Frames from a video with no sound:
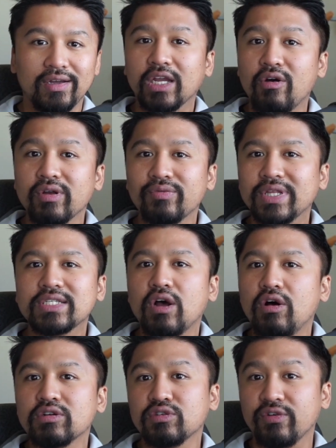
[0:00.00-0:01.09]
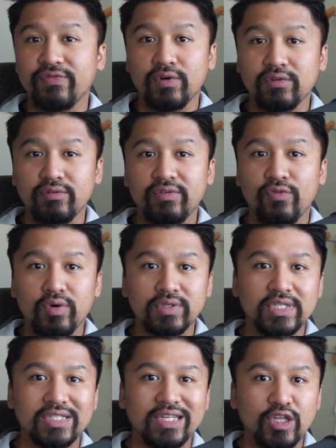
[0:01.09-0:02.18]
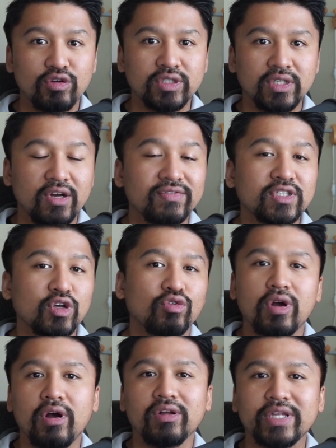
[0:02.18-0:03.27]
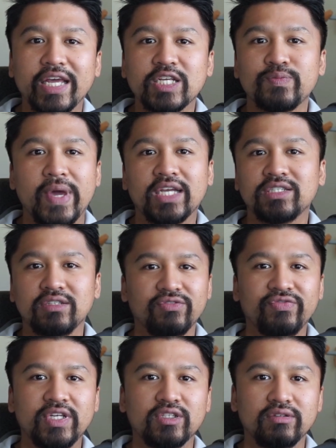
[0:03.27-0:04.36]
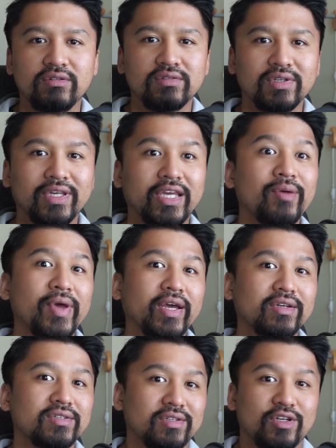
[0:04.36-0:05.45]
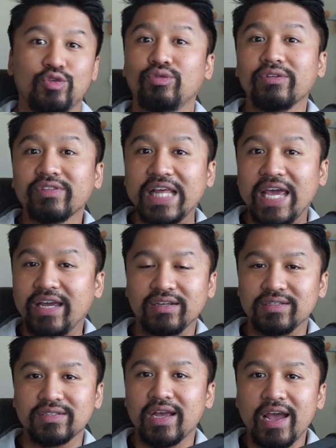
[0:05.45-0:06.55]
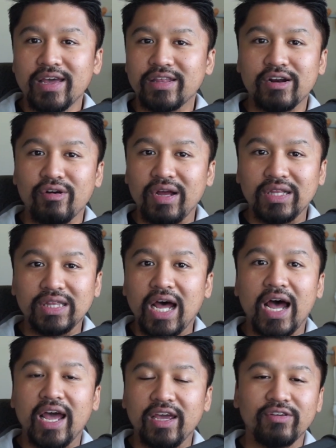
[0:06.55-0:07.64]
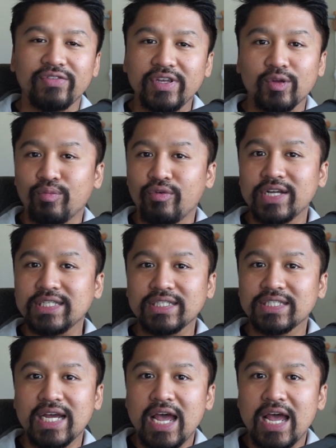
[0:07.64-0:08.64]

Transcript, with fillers: Going with this also further enforces the notion of so-called expansion features, gimmicks, cool things that are alive in the present,